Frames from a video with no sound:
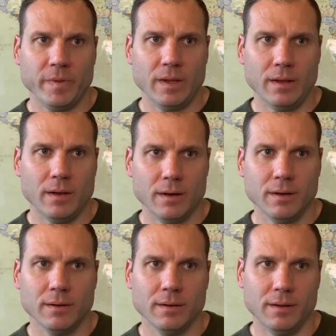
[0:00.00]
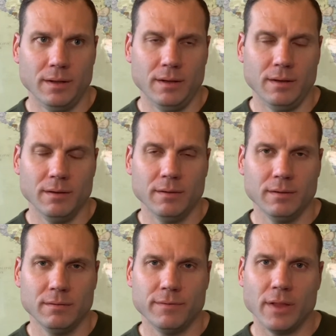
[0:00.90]
in the
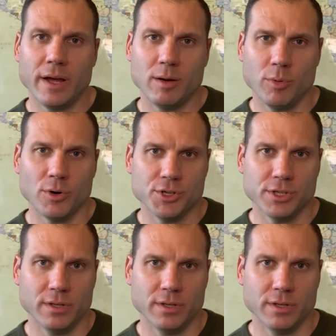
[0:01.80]
flying portion